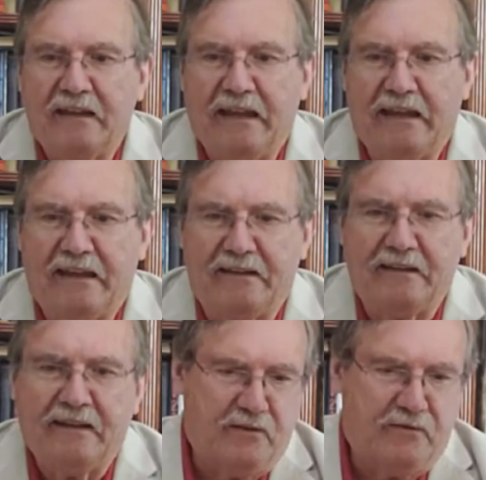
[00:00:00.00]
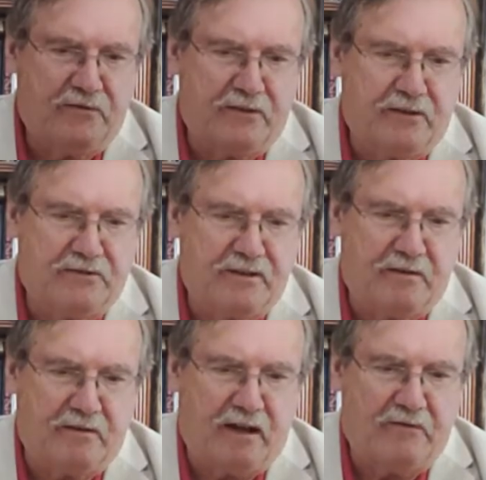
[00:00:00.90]
And there is
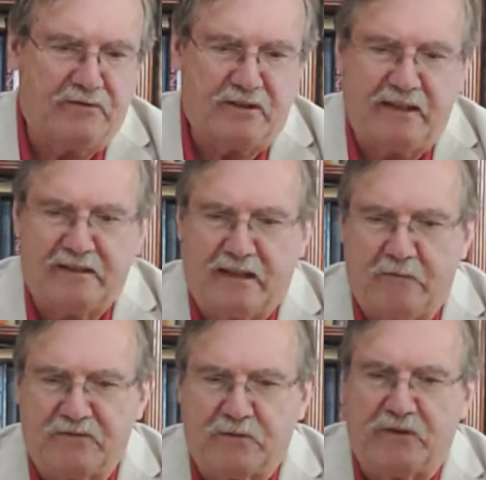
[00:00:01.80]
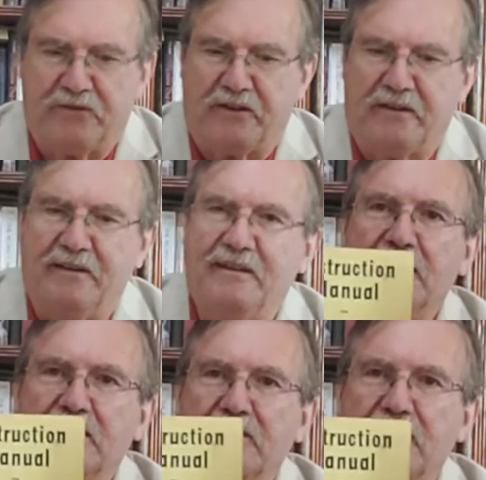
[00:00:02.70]
obviously it comes with a
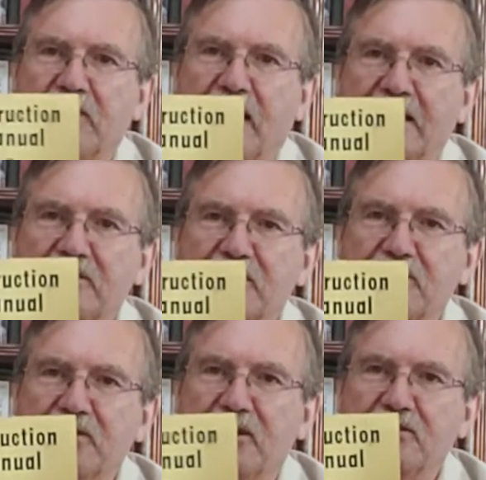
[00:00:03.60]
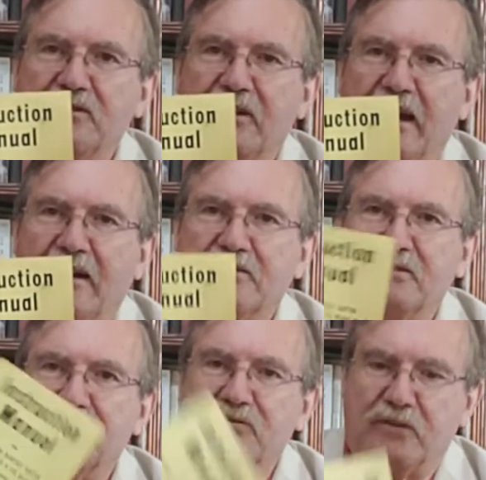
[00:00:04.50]
device that shows you
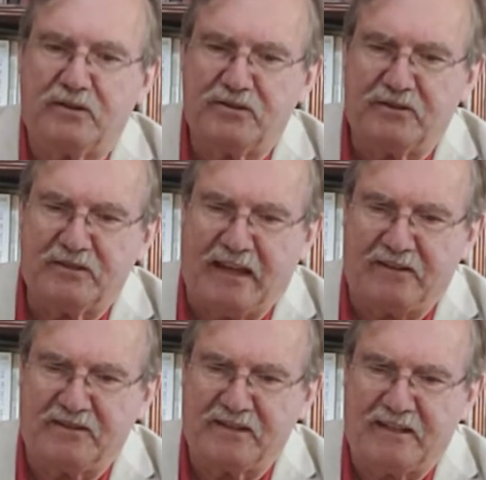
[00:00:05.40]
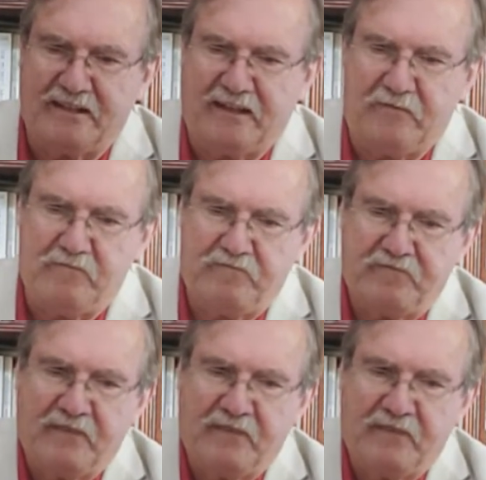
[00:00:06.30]
instructions, how to set it up,